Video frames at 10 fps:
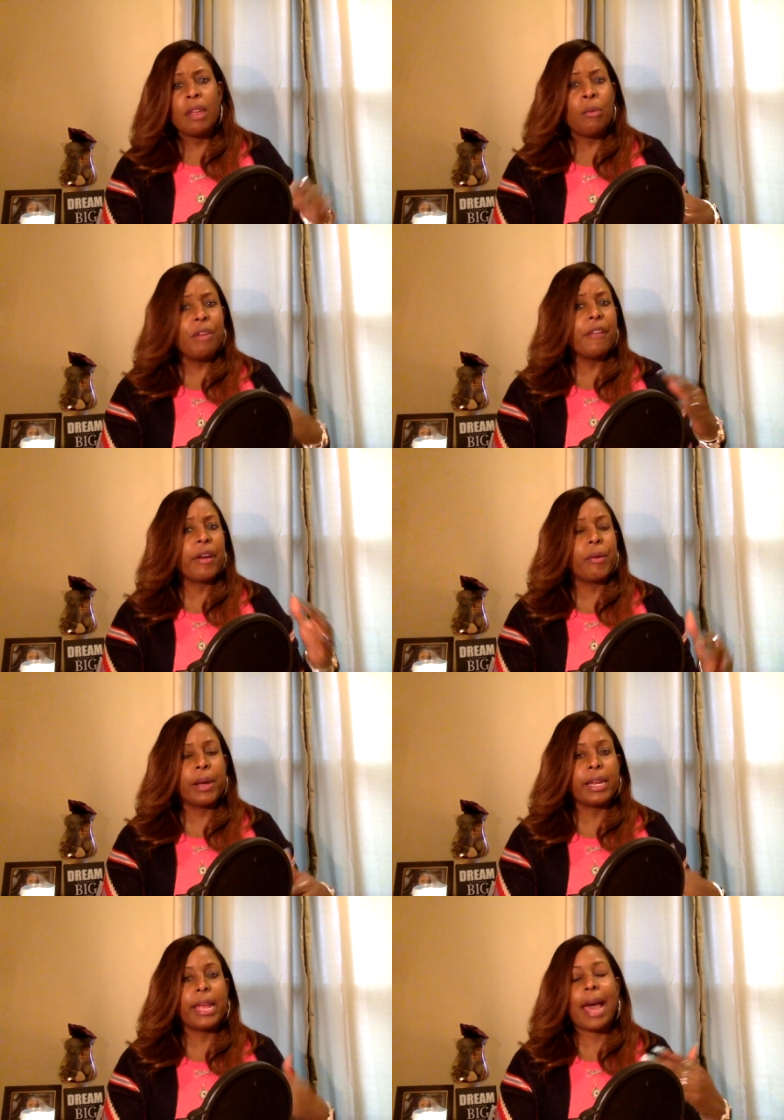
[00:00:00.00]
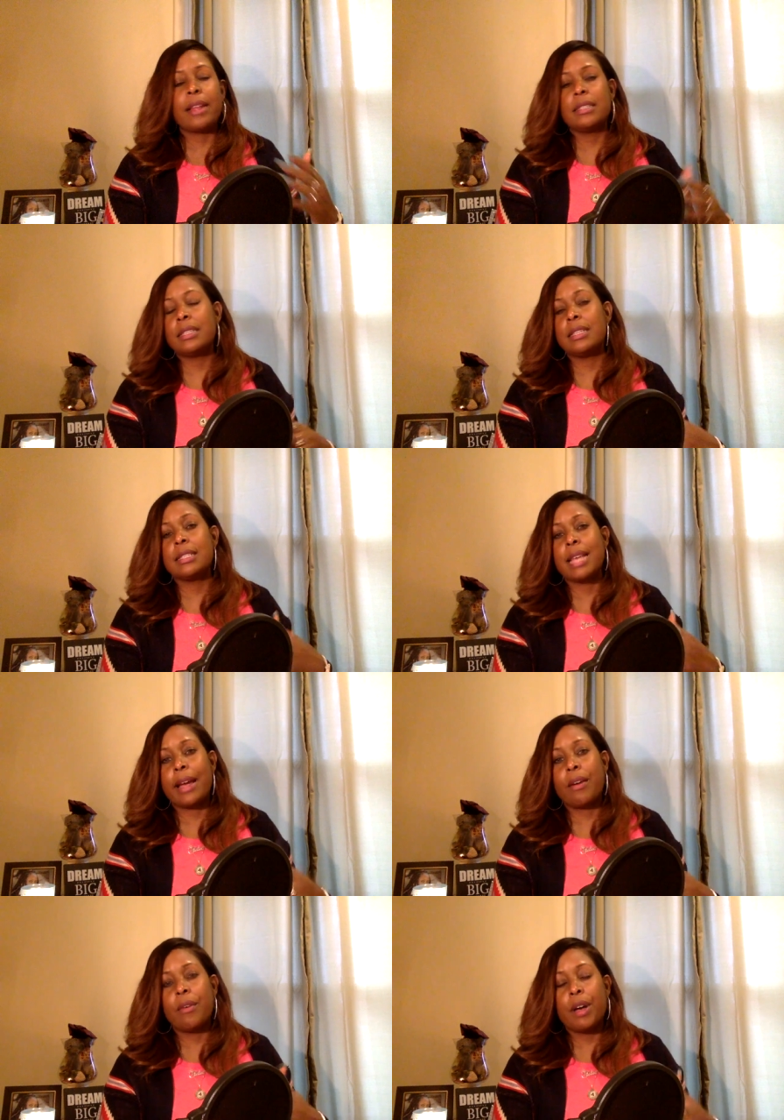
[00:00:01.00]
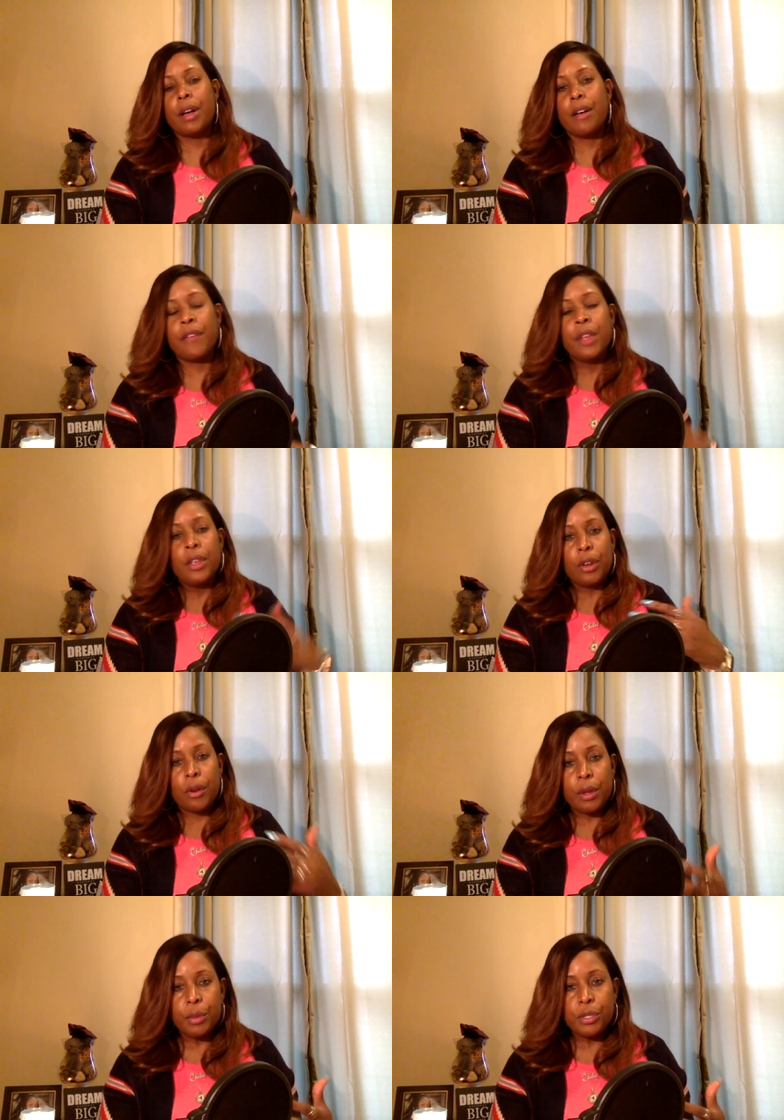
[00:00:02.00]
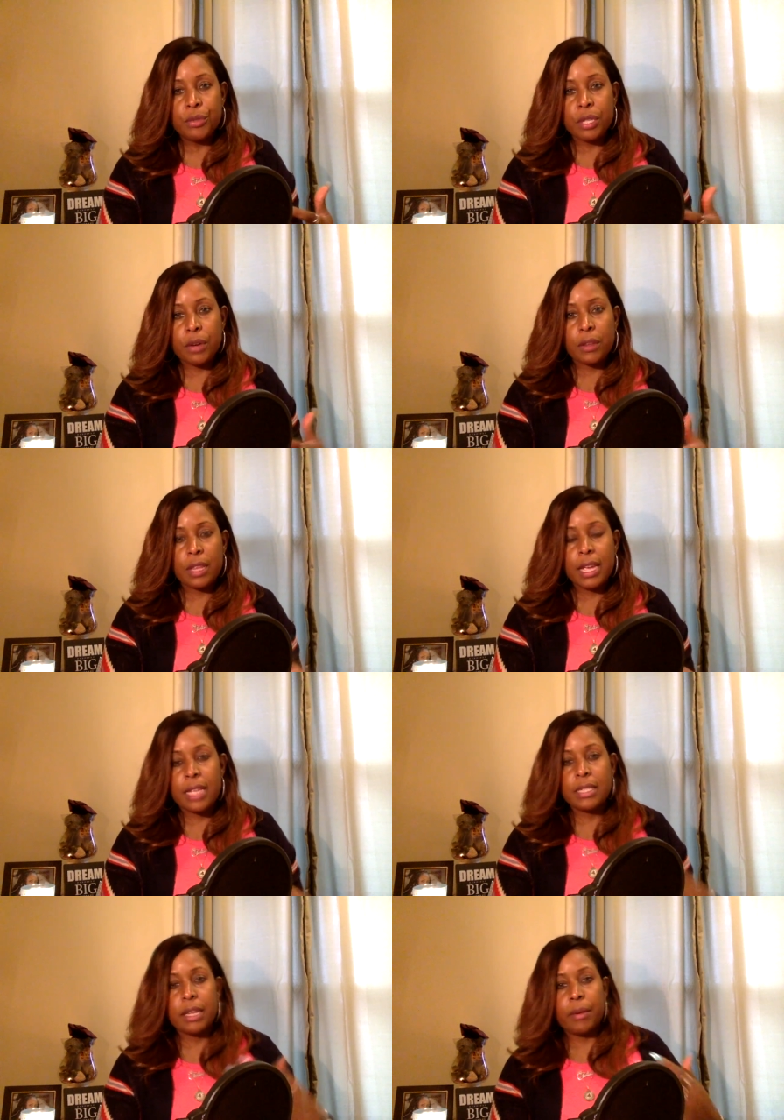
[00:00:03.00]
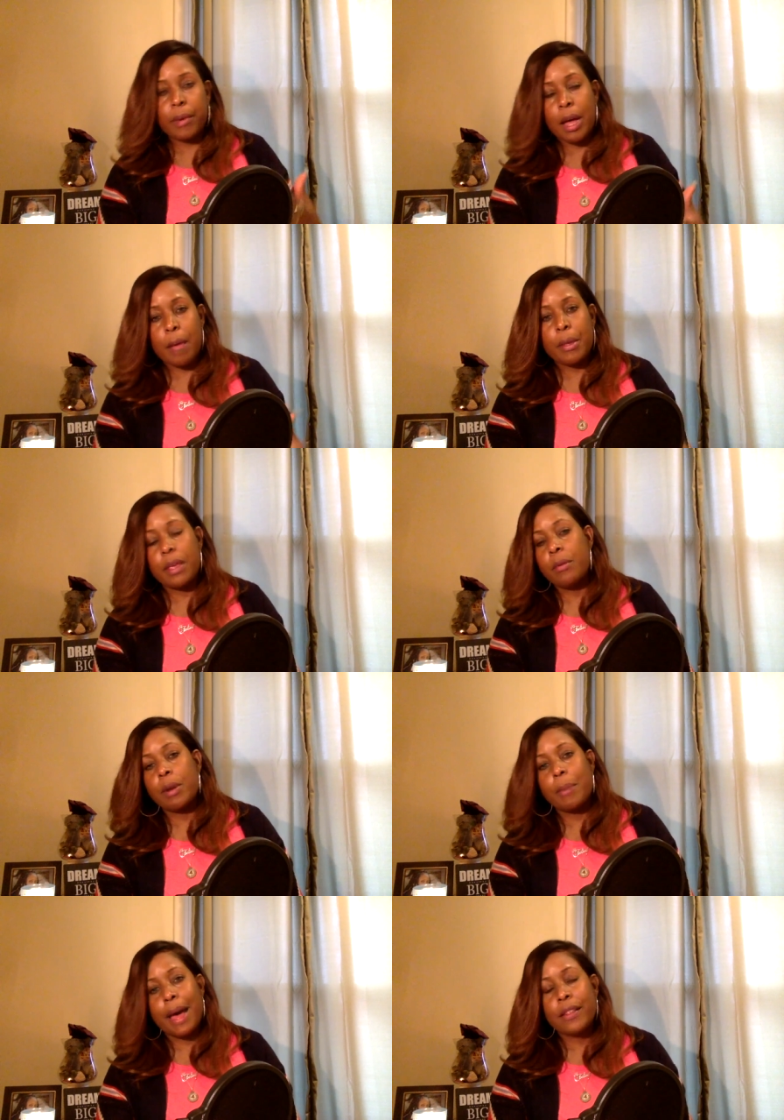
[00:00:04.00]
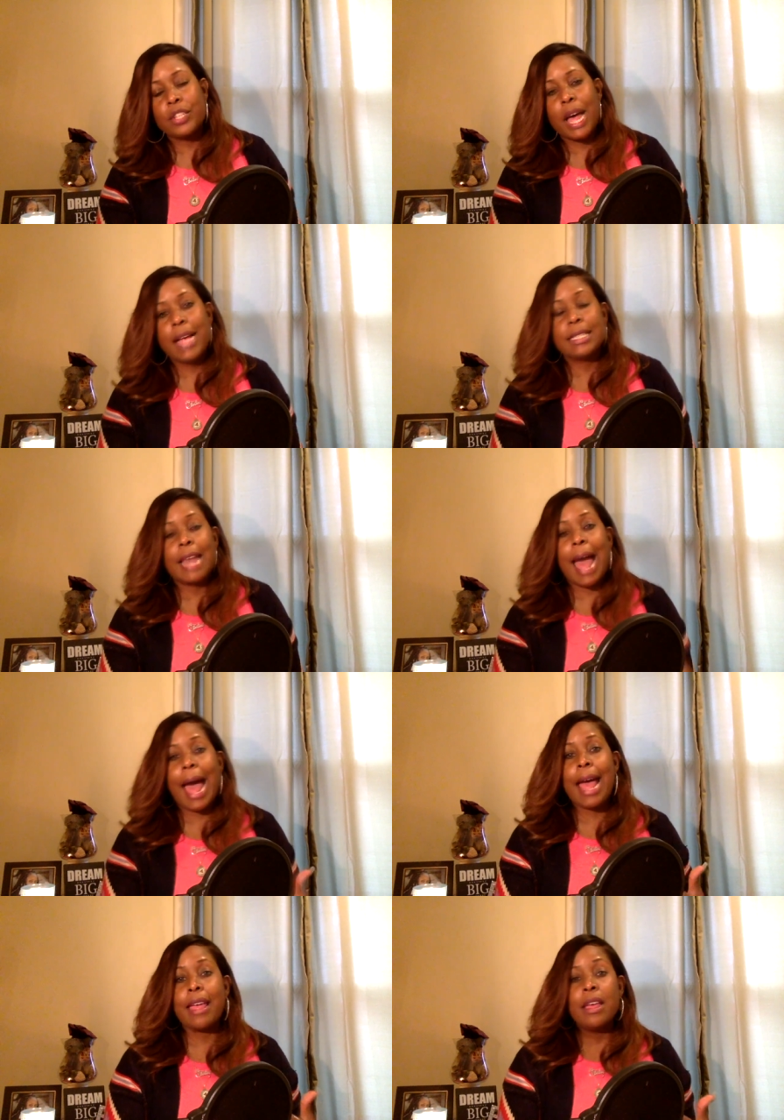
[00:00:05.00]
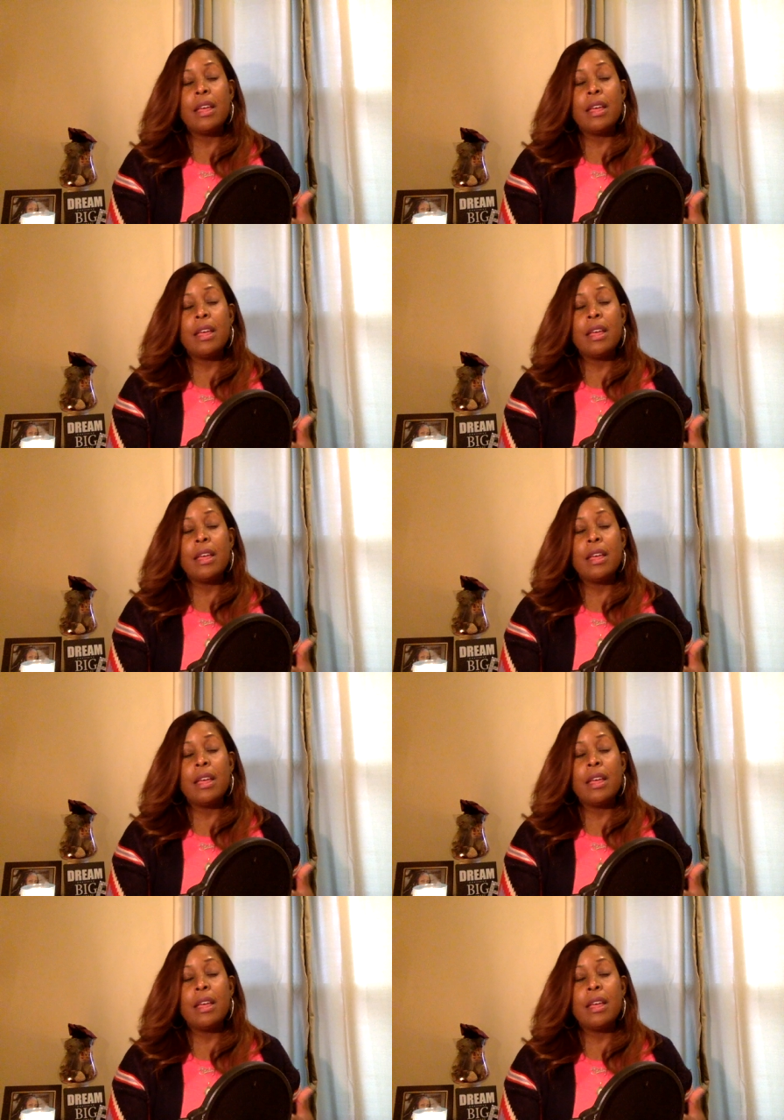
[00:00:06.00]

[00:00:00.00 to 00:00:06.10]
we very quickly got into this cycle of, he would do certain things and he would come and he would apologize. And I,